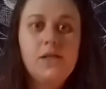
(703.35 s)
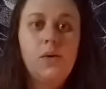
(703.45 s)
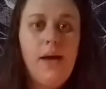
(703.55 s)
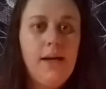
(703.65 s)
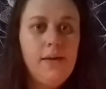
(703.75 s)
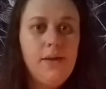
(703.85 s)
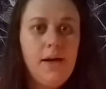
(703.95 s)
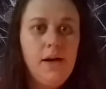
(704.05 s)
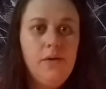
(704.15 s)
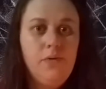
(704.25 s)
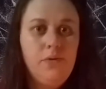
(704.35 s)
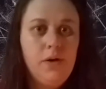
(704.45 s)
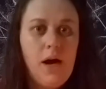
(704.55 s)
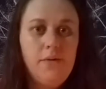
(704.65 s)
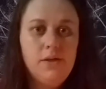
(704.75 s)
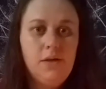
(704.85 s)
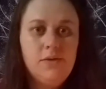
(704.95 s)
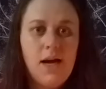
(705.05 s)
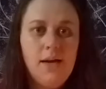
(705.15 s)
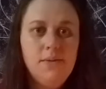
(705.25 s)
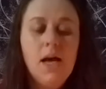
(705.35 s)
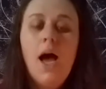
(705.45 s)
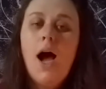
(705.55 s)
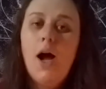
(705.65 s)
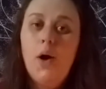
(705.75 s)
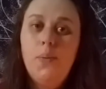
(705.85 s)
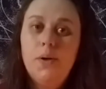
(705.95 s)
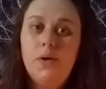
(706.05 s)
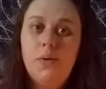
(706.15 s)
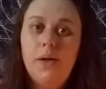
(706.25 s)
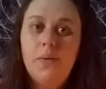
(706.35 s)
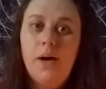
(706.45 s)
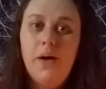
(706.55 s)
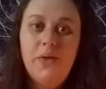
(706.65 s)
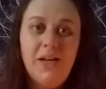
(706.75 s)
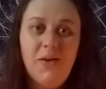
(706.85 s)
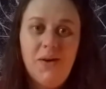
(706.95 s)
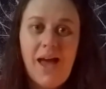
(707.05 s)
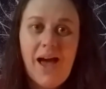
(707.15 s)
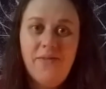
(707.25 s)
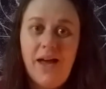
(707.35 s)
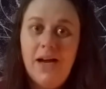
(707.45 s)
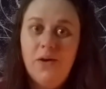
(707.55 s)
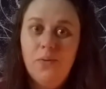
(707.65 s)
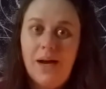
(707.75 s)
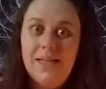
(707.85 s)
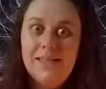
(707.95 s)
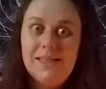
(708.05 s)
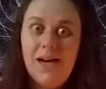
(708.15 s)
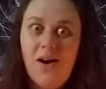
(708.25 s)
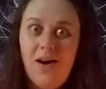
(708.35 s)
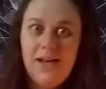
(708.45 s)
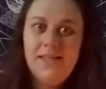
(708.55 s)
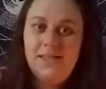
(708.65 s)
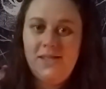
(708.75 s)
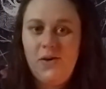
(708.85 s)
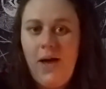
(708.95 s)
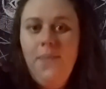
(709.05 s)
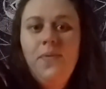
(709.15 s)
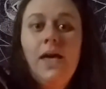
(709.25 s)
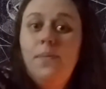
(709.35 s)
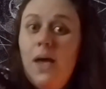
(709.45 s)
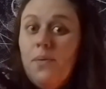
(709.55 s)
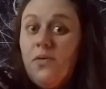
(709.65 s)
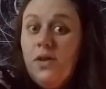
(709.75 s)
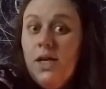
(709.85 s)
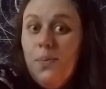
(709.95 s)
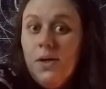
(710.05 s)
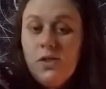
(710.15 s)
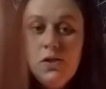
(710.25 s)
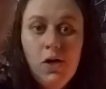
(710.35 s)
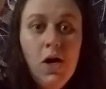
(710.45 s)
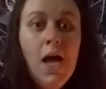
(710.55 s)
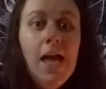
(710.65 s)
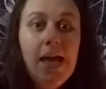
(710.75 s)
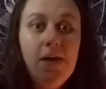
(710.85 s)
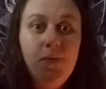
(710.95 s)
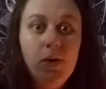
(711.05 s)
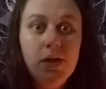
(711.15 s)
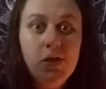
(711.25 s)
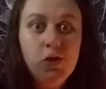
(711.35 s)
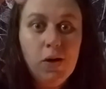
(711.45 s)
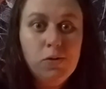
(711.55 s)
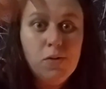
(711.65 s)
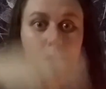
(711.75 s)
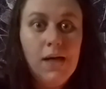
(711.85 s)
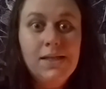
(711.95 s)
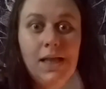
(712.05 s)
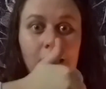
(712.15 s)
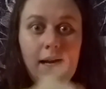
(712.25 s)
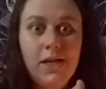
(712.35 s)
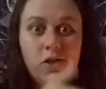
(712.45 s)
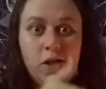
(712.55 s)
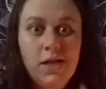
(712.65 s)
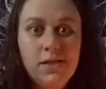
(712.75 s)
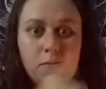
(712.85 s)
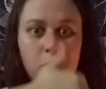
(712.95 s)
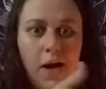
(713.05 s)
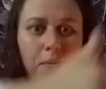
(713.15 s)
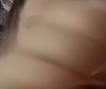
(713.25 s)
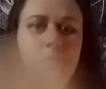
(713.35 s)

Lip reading: So hang in there if you're having tough times. I hope you're doing well. Thank you, and have a great August, okay? Hit me up if you need a personal. Info in the description box. Like, share, subscribe.